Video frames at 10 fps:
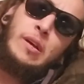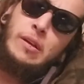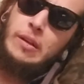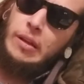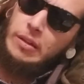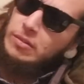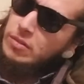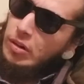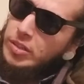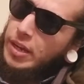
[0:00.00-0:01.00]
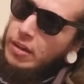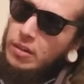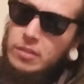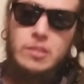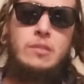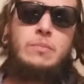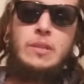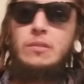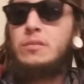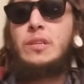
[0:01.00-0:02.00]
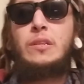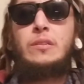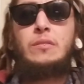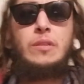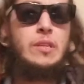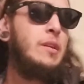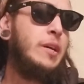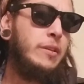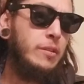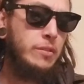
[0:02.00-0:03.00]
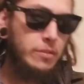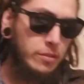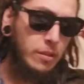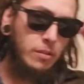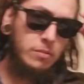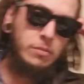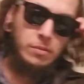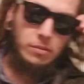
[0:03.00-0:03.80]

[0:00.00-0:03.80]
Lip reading: and crochet hook just because she could do it and I couldn't. So